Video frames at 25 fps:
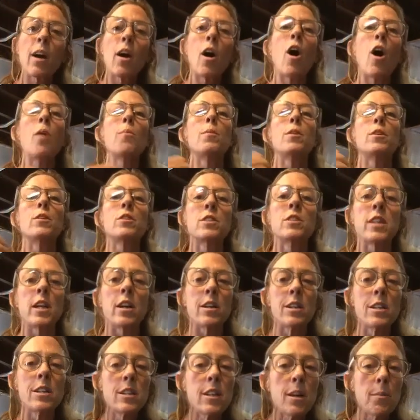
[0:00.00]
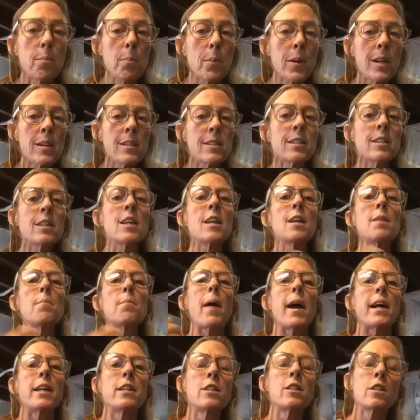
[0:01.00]
almost serendipitously
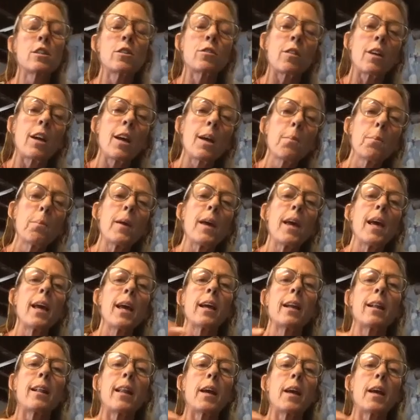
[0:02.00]
by scraping,